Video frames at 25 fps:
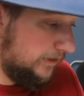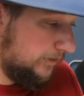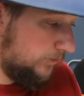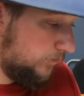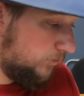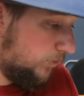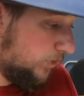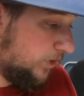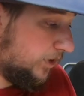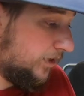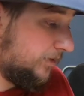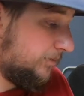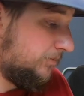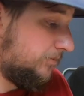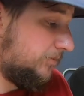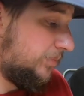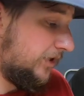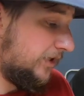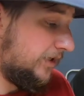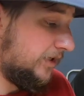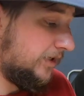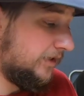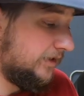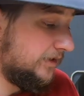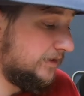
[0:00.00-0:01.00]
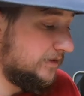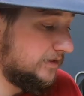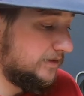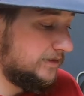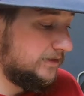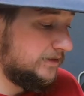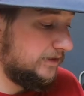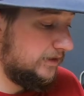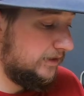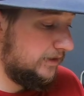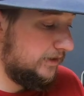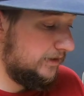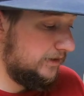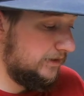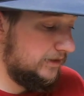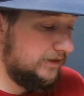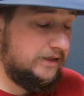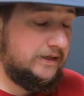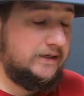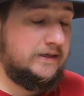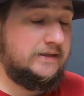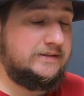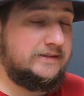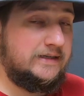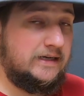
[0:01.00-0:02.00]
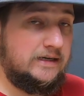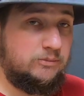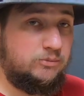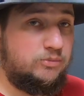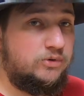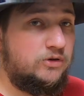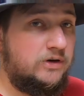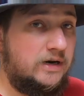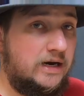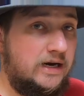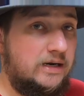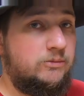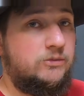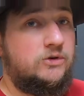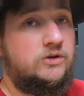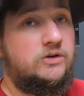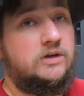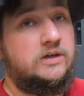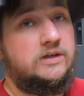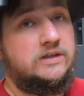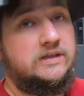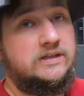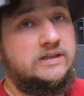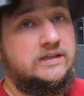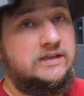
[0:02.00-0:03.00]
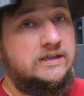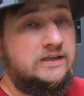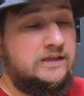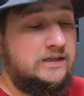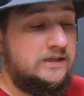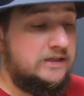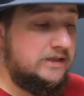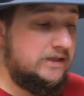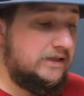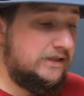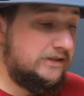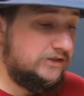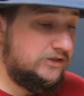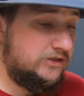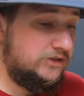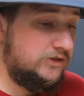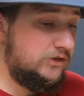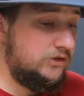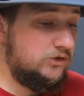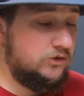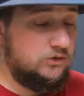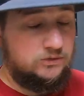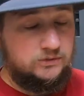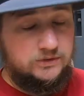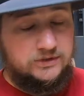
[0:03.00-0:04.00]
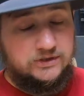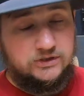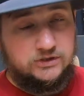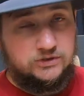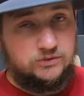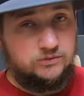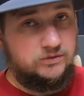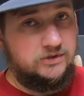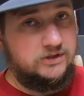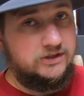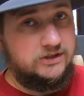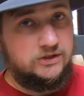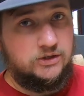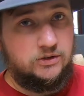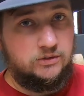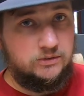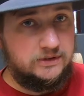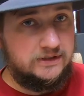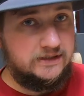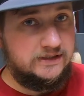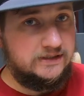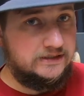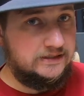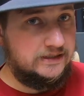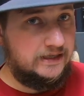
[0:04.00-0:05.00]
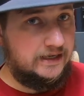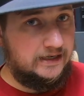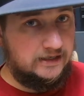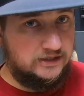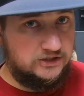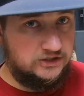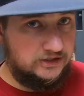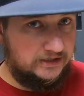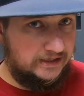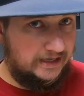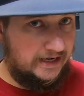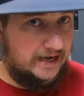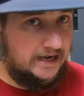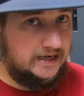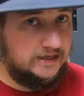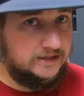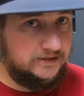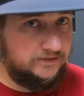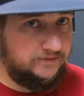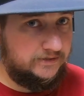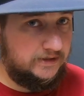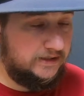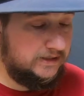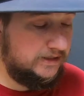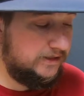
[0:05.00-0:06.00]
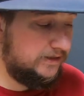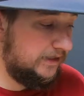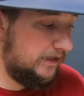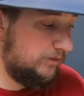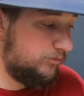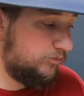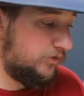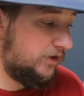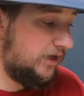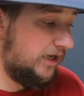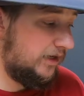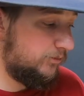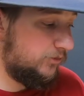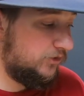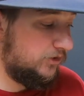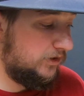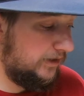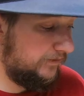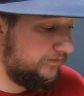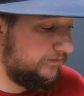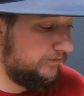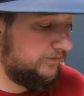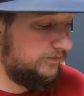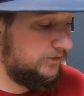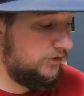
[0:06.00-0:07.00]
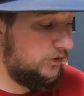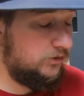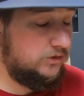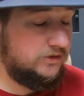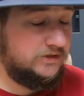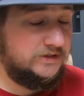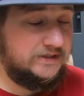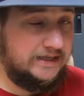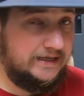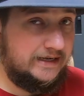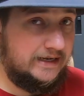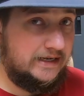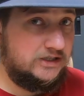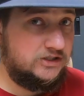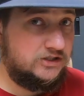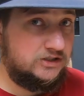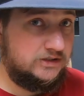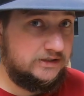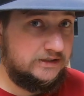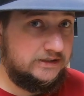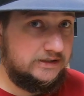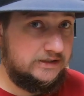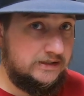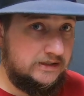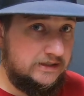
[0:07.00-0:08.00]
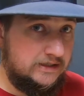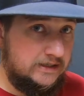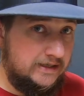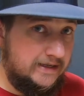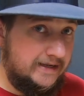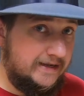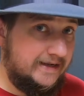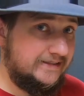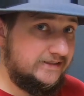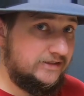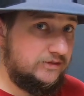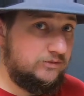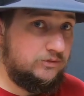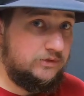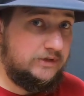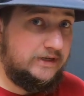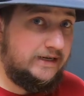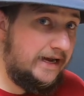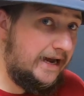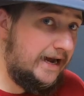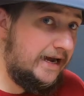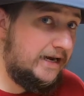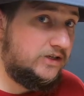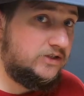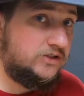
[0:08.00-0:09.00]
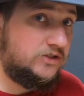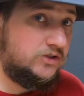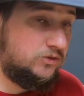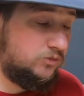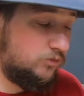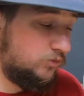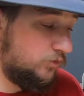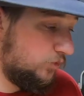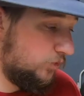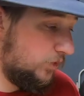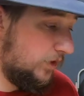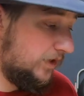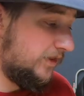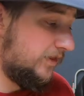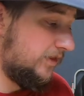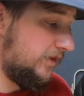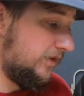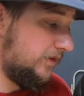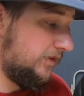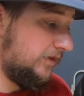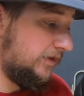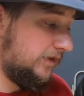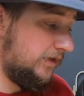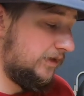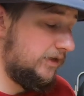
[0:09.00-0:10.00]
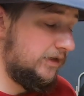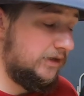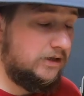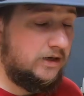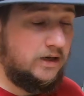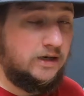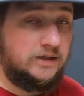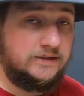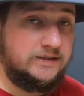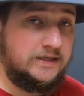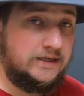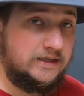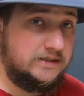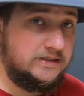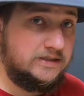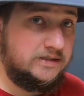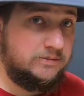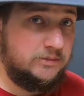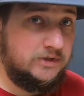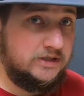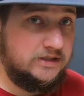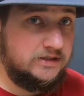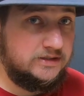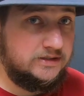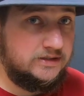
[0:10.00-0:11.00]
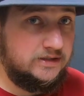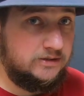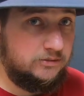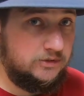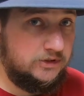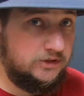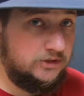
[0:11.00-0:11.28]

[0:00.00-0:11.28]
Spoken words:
One, because again, it's got a primer on it, and so there's really no need to actually activate it. That primer, I've noticed, that actually has a reaction with the contact cements that we